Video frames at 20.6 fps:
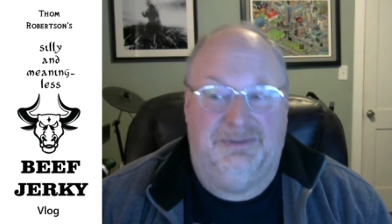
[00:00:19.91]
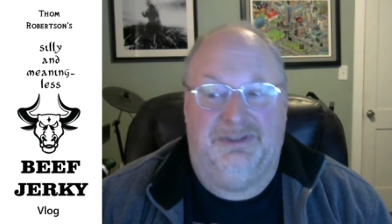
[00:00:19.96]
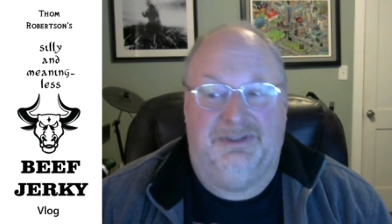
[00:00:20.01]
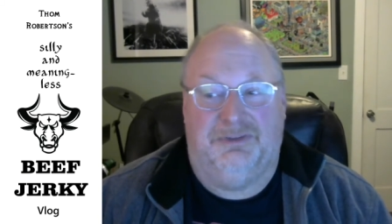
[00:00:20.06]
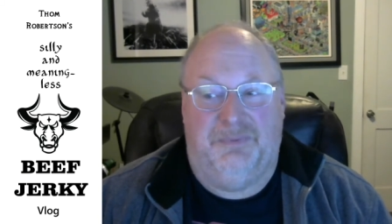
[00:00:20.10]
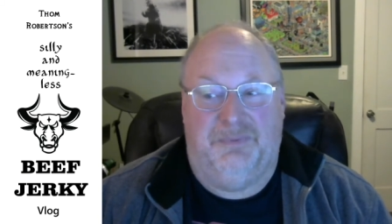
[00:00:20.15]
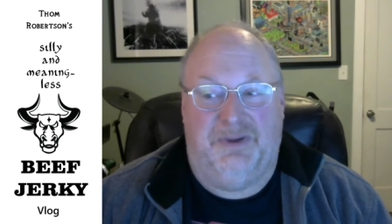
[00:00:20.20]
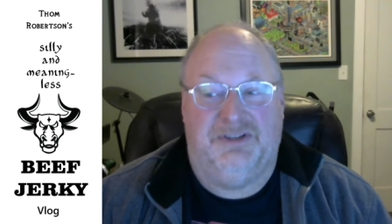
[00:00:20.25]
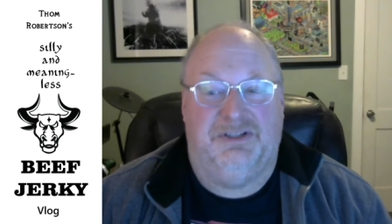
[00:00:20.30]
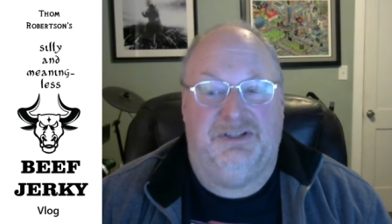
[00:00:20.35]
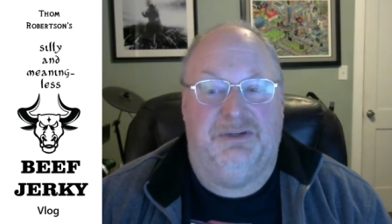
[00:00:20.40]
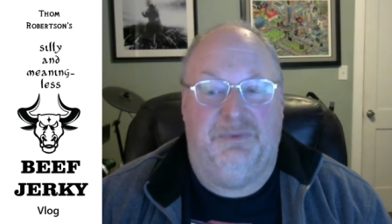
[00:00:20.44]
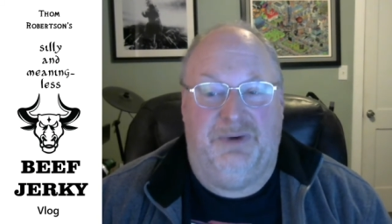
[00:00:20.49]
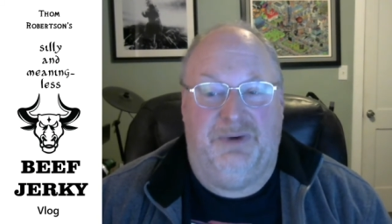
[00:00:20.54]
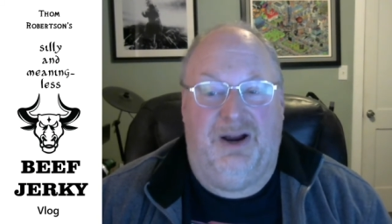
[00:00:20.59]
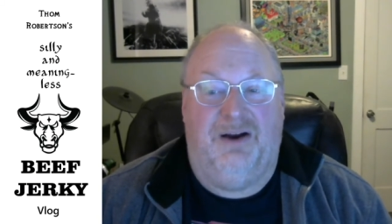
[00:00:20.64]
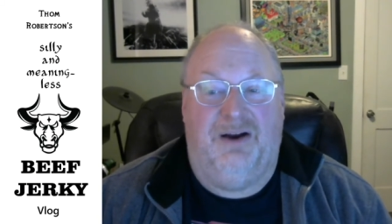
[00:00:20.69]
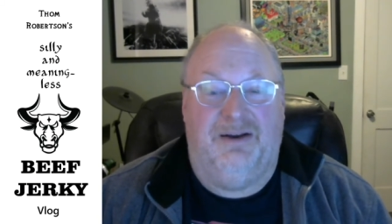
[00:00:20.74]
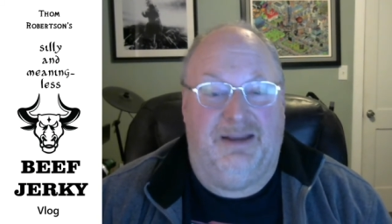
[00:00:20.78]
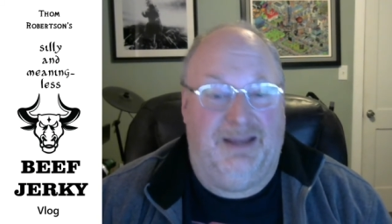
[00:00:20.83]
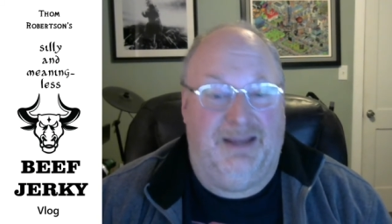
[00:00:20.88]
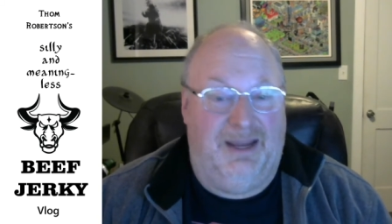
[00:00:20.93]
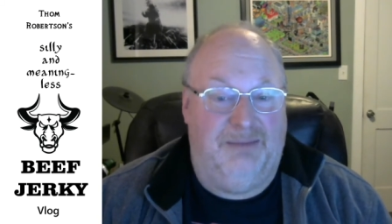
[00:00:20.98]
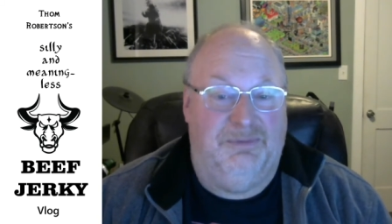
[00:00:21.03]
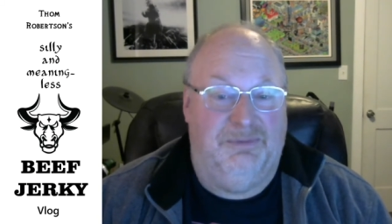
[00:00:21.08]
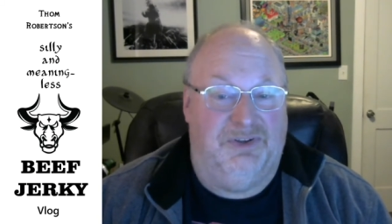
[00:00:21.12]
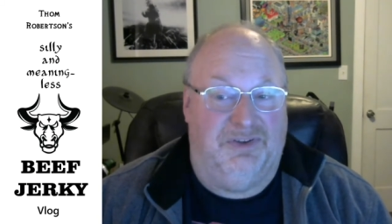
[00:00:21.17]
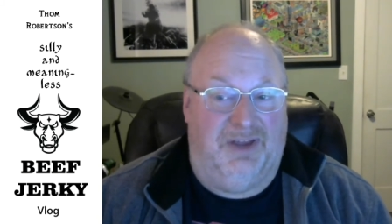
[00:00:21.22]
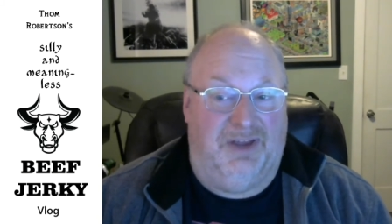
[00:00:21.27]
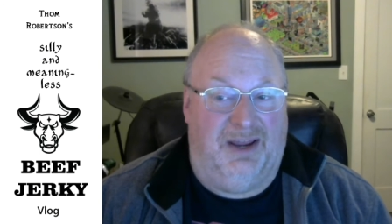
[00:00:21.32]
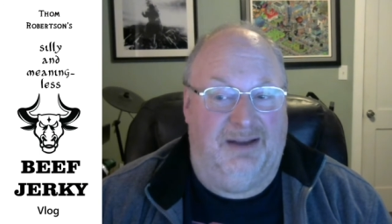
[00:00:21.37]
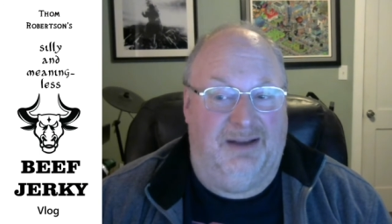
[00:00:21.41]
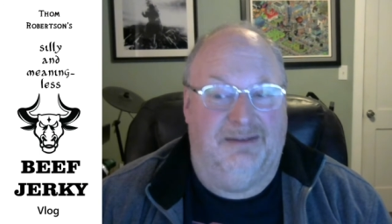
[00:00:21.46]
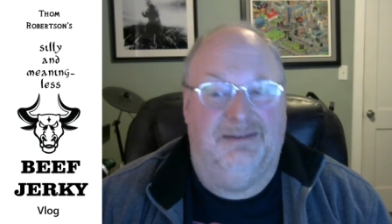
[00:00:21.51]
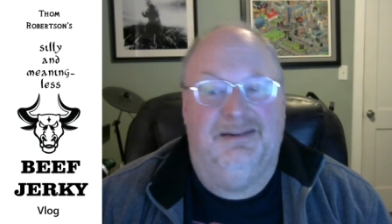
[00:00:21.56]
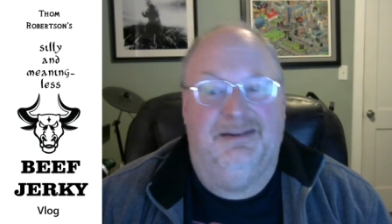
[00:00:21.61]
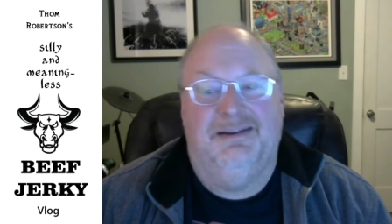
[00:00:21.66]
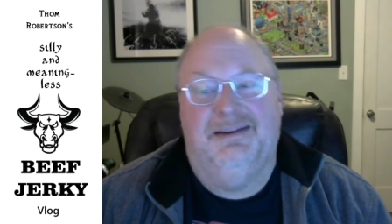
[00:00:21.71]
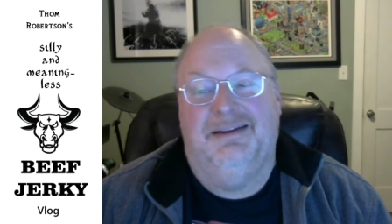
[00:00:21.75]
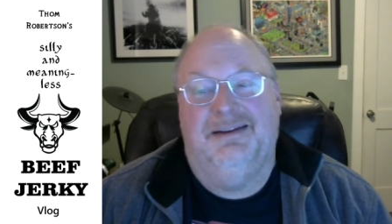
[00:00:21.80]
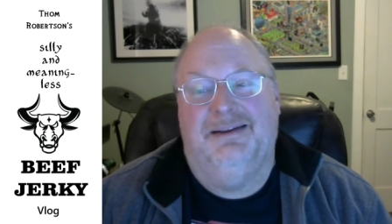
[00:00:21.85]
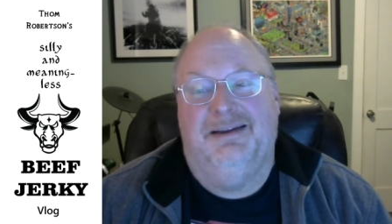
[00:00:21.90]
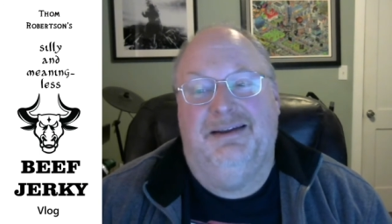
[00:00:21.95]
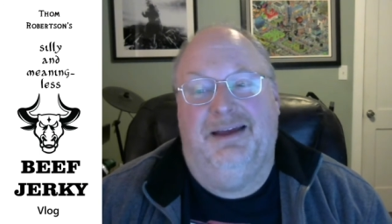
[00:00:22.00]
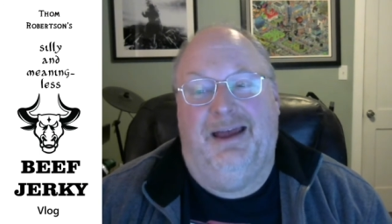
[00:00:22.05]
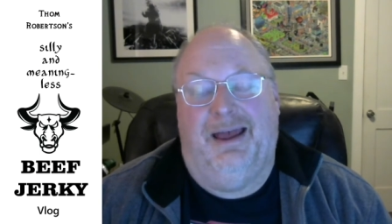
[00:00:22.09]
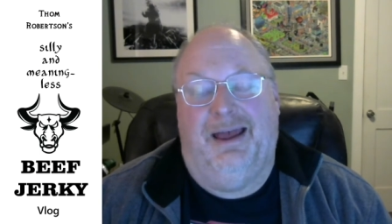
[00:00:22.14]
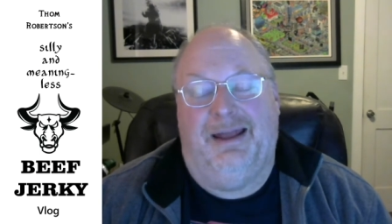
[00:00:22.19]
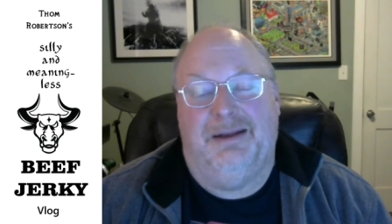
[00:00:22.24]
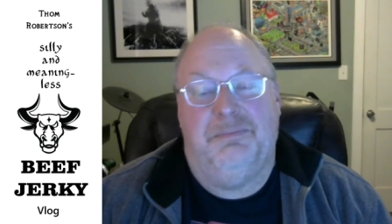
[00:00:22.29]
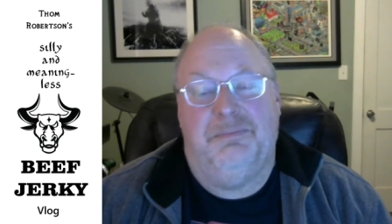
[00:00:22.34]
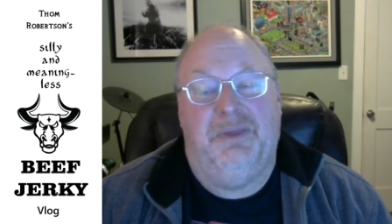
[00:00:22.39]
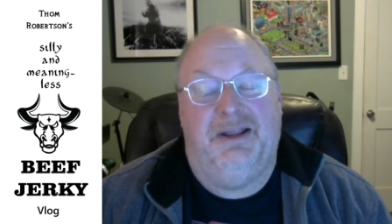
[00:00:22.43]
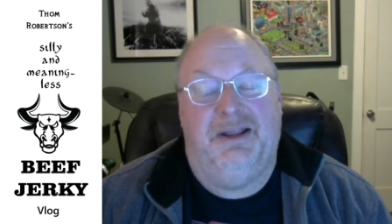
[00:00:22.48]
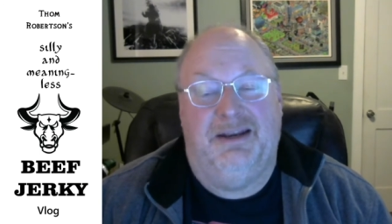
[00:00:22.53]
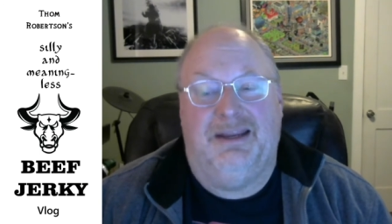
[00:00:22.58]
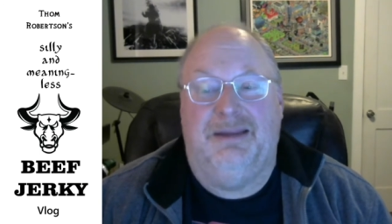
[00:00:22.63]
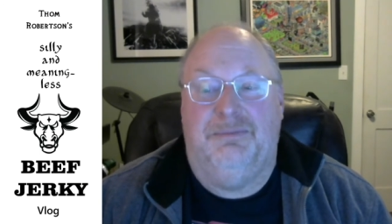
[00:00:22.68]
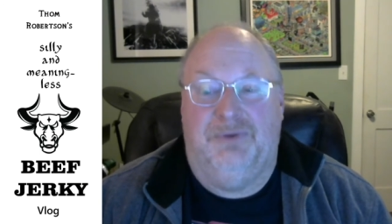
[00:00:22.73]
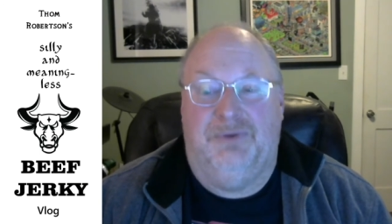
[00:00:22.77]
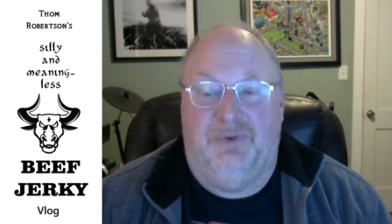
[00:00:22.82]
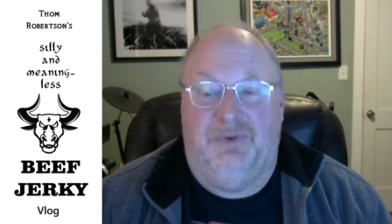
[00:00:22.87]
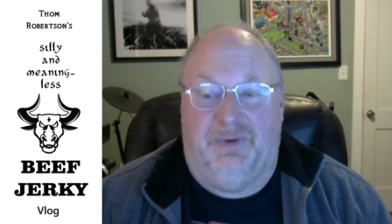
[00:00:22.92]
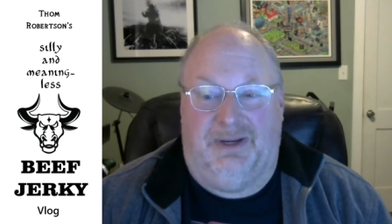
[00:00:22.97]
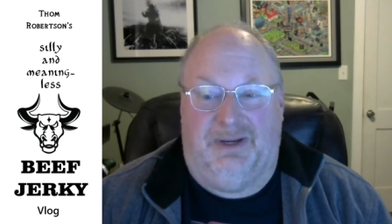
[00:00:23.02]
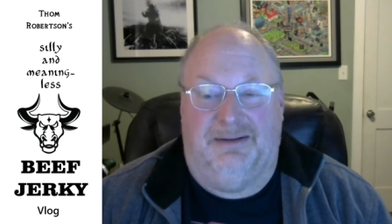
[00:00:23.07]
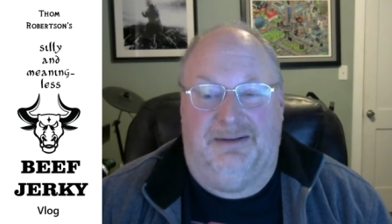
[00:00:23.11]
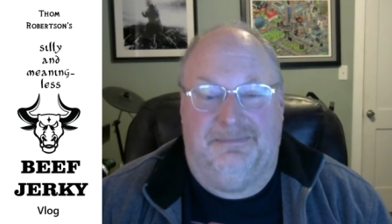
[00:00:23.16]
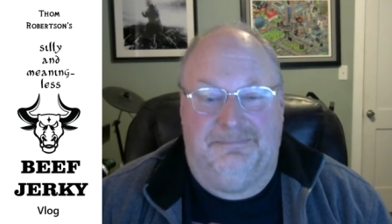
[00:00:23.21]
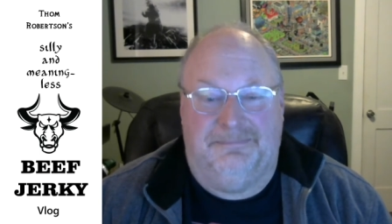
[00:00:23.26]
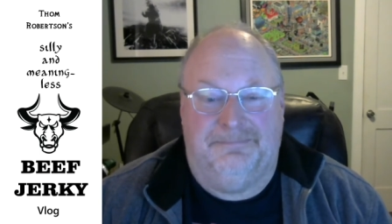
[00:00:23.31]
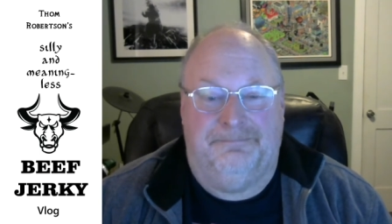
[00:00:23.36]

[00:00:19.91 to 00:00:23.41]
especially regarding game design, and I plan to keep doing it.